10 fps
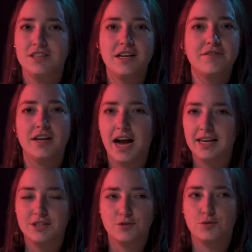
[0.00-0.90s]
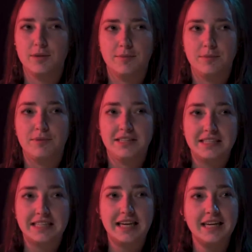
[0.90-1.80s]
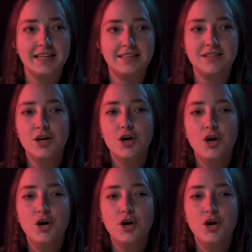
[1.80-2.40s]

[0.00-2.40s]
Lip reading: not even high school maybe, but these kids